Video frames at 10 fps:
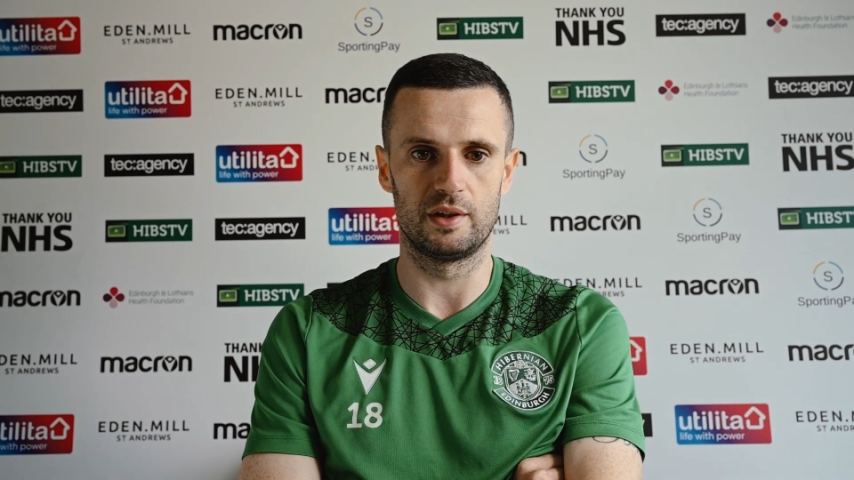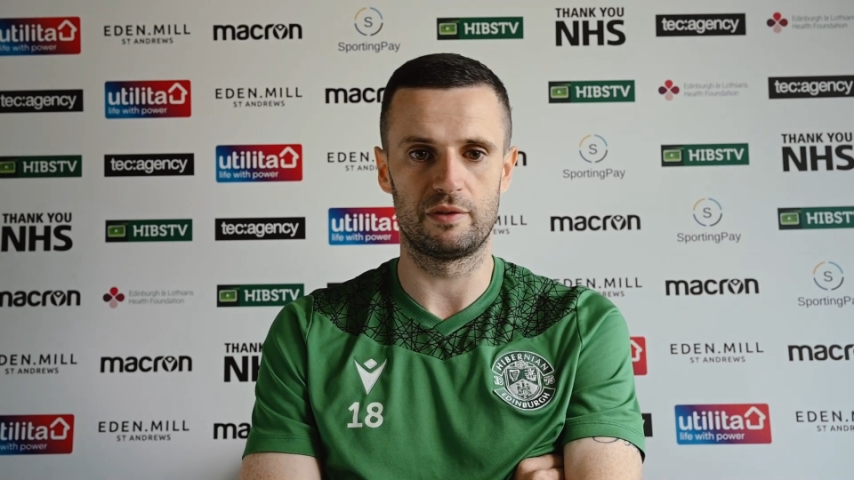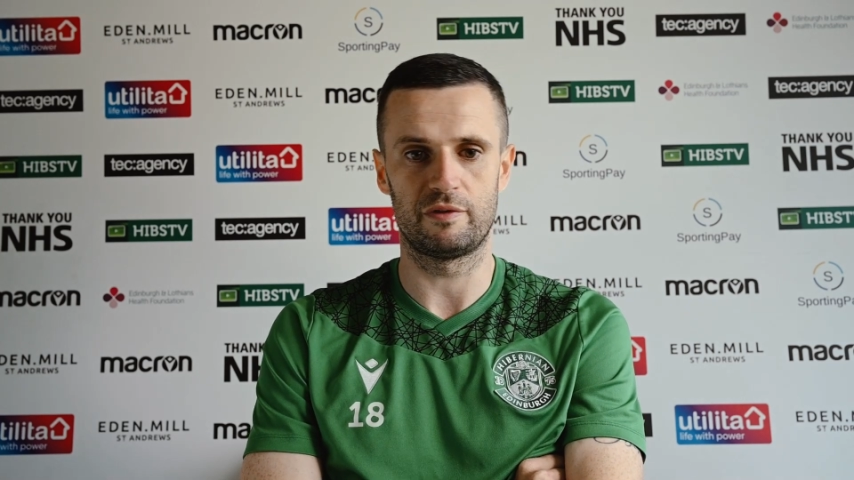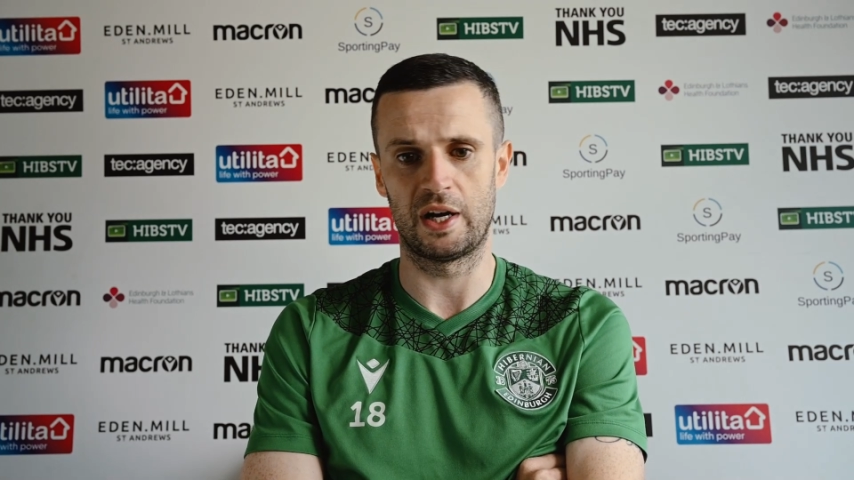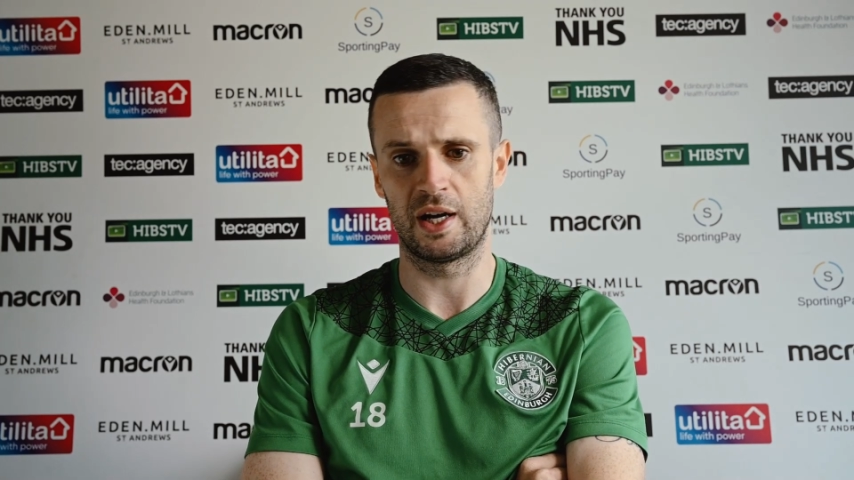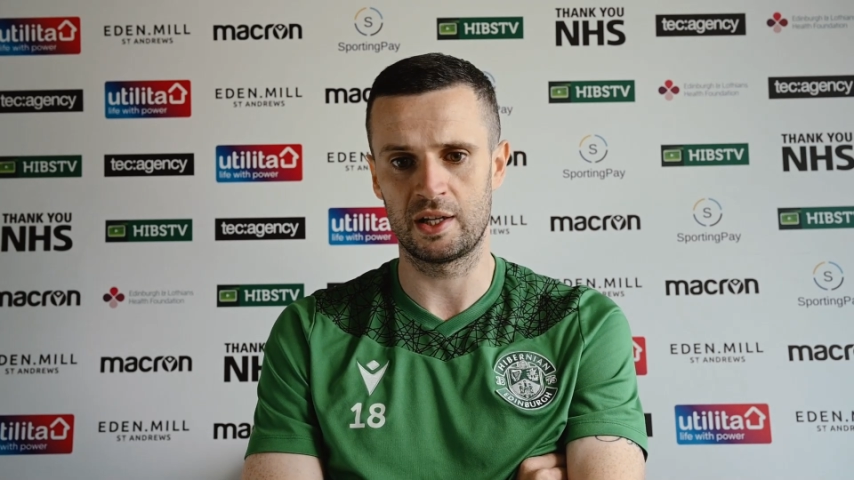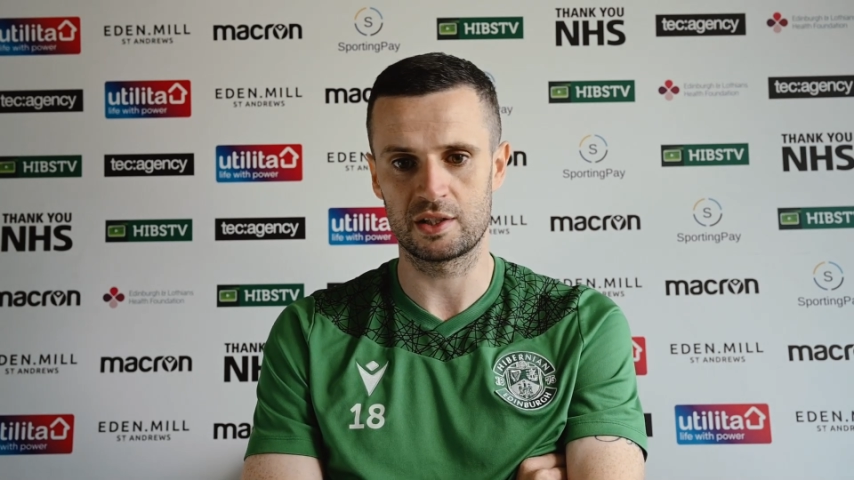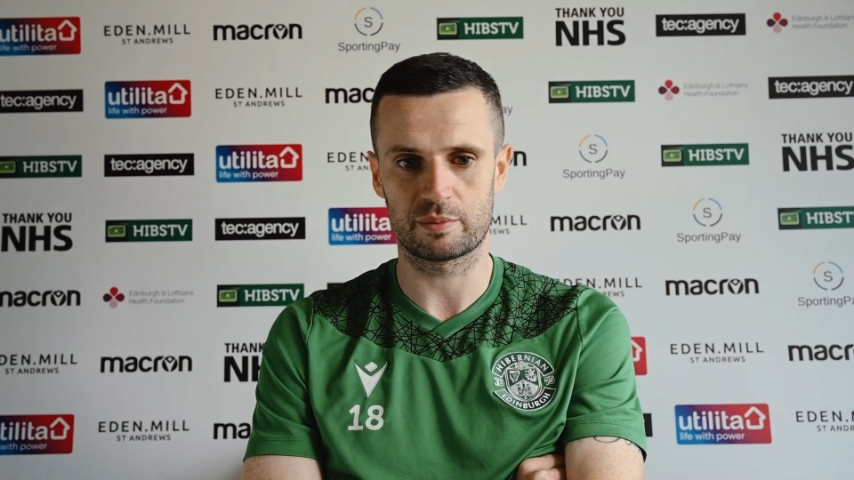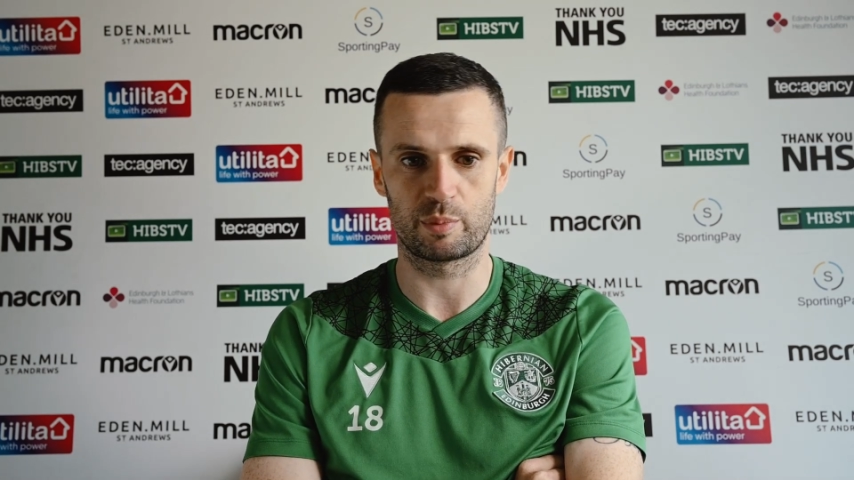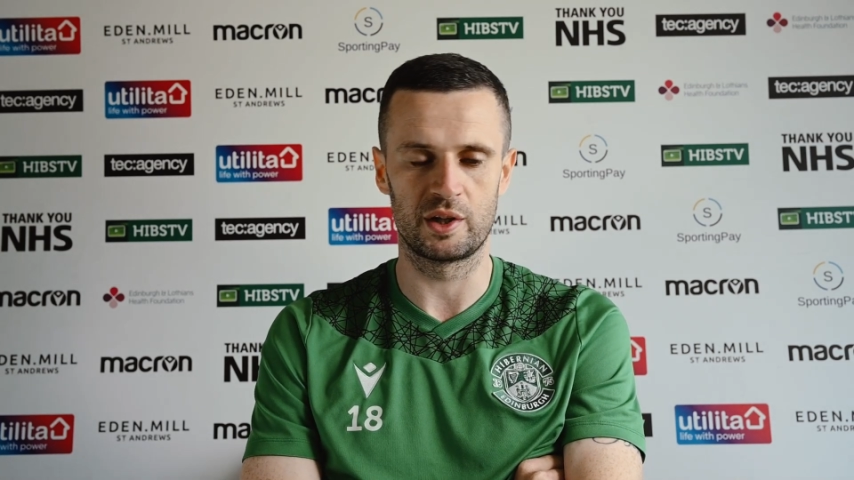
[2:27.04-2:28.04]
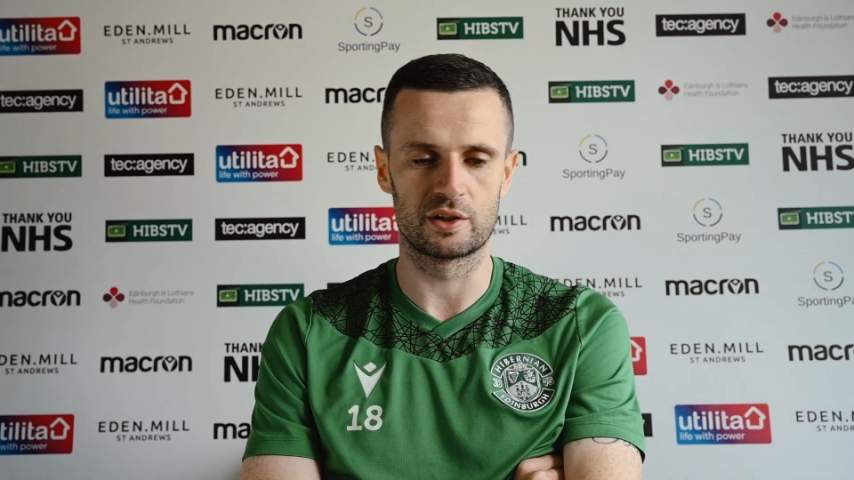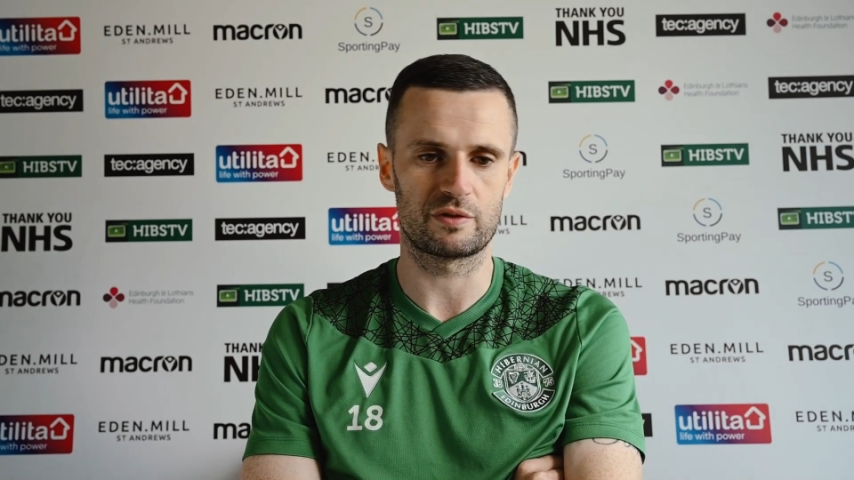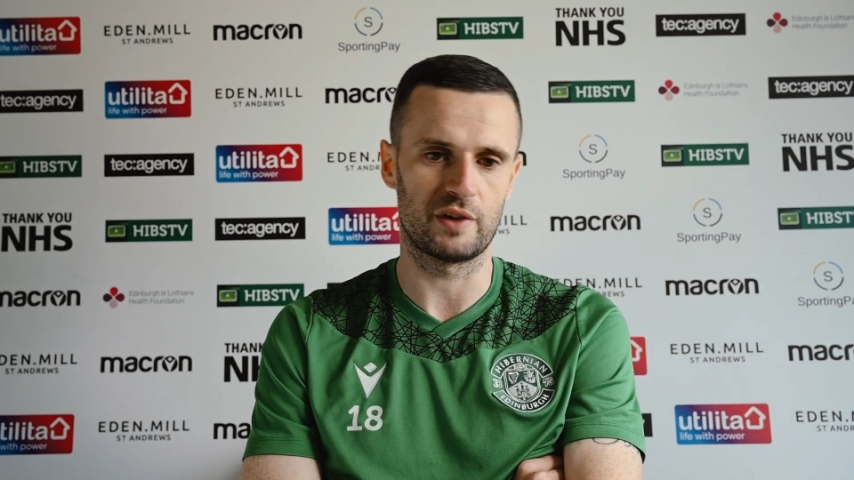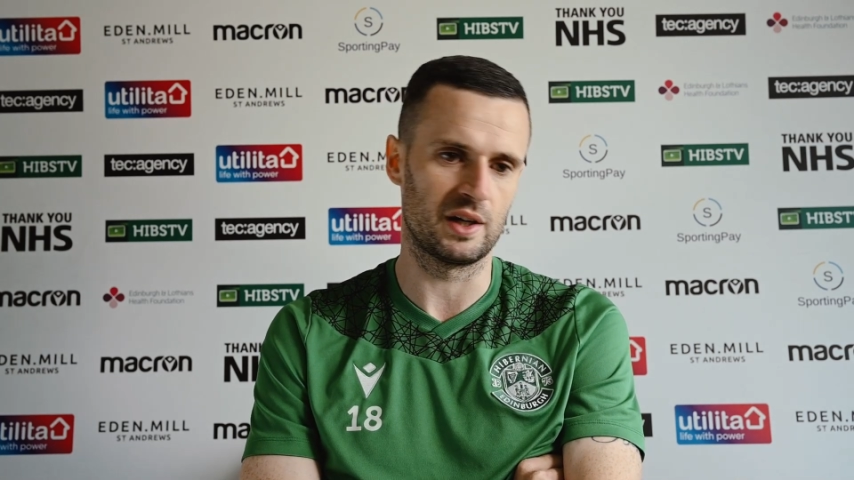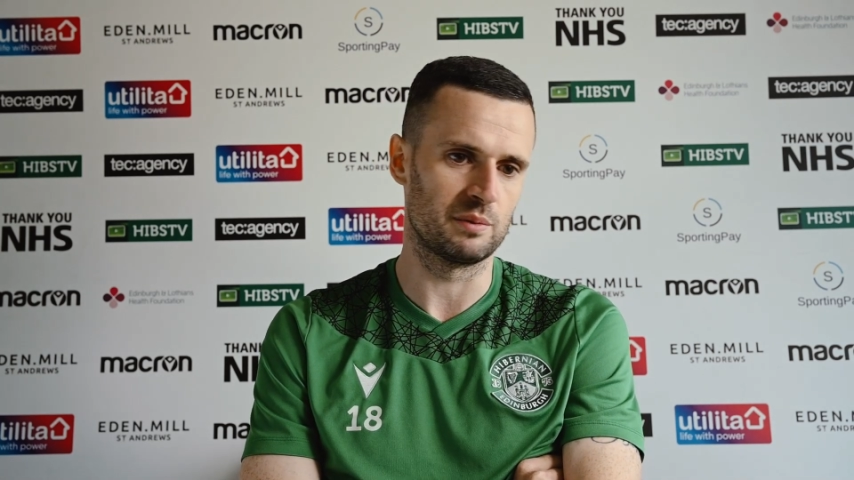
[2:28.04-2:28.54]
the fans, players'
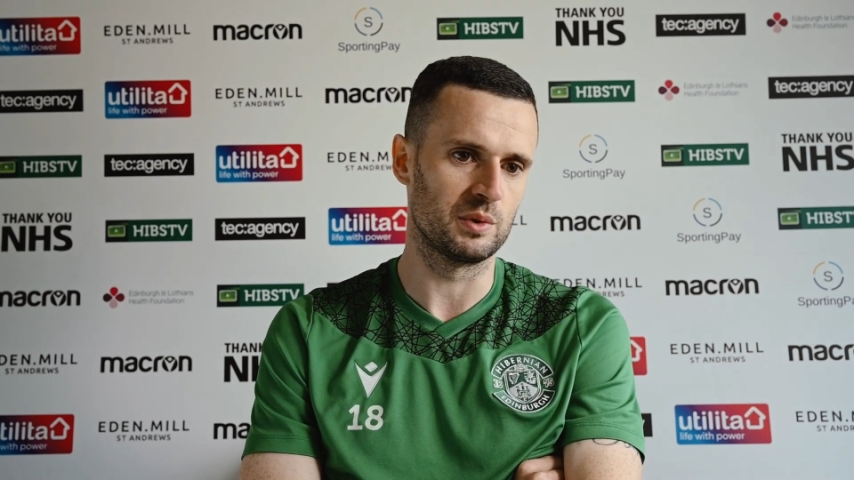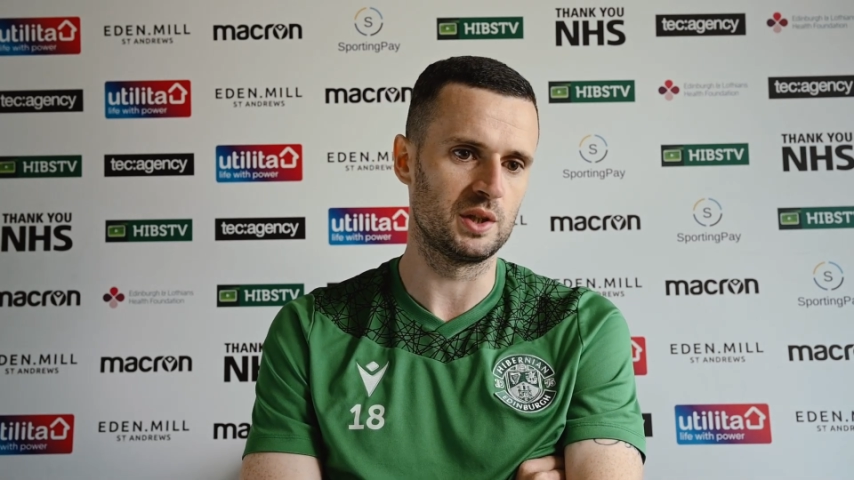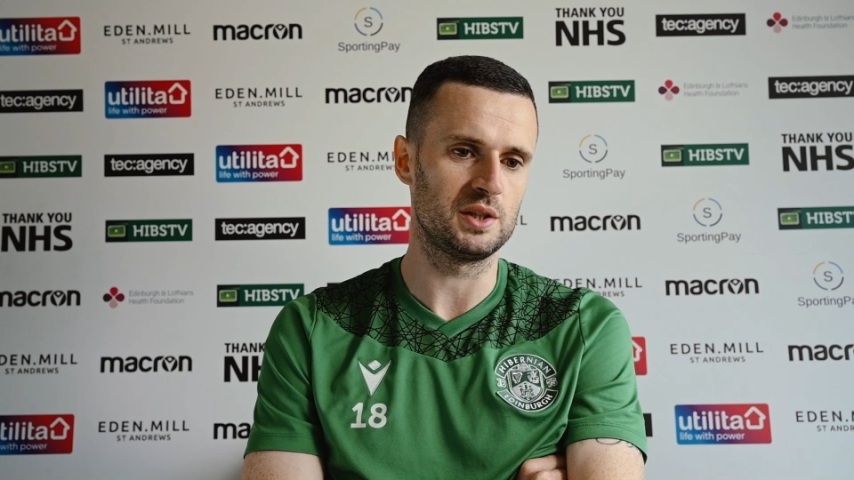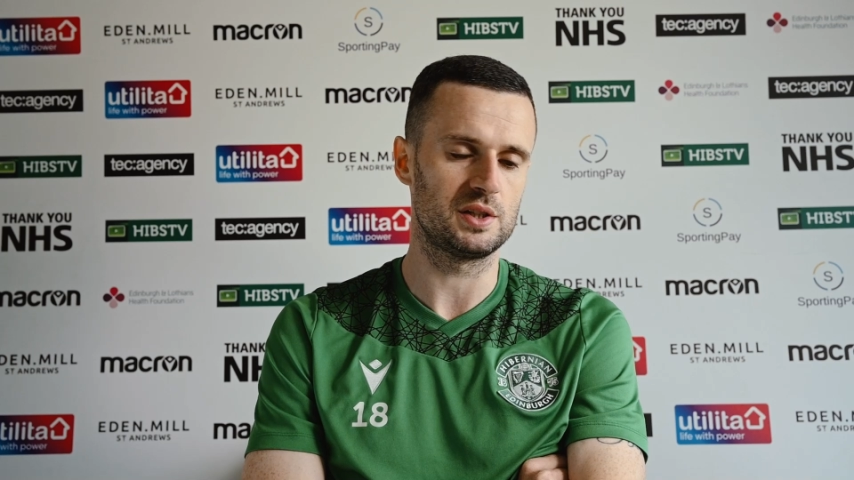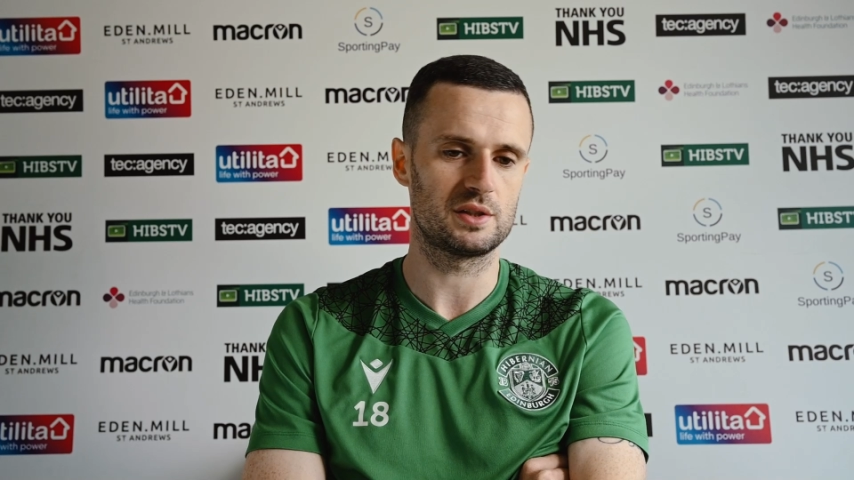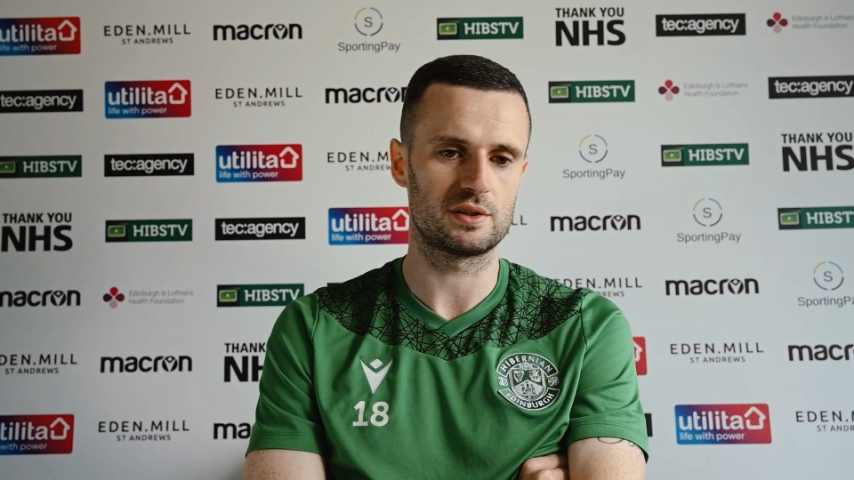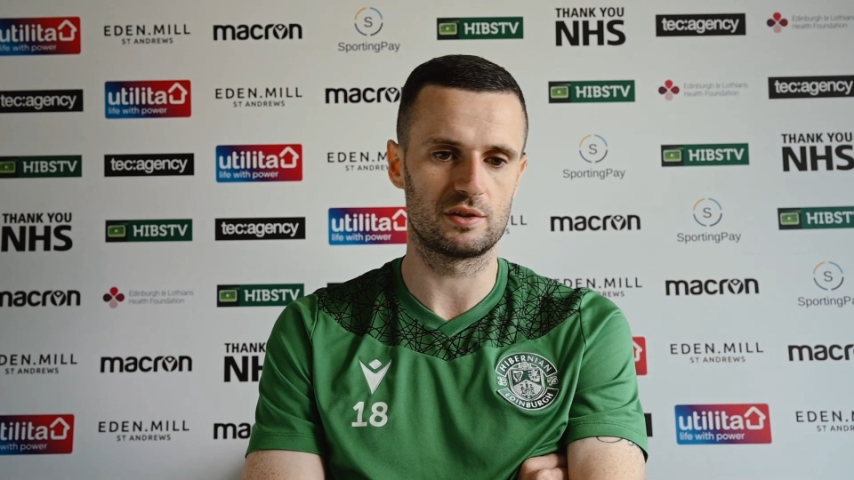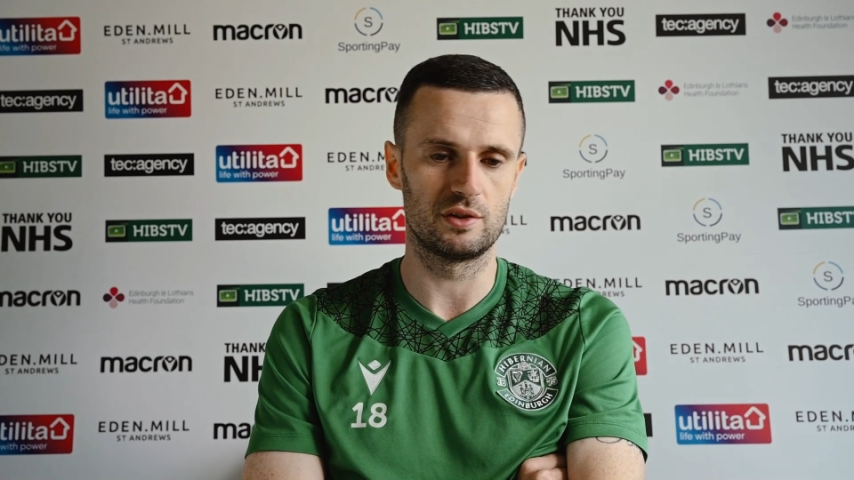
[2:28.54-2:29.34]
families.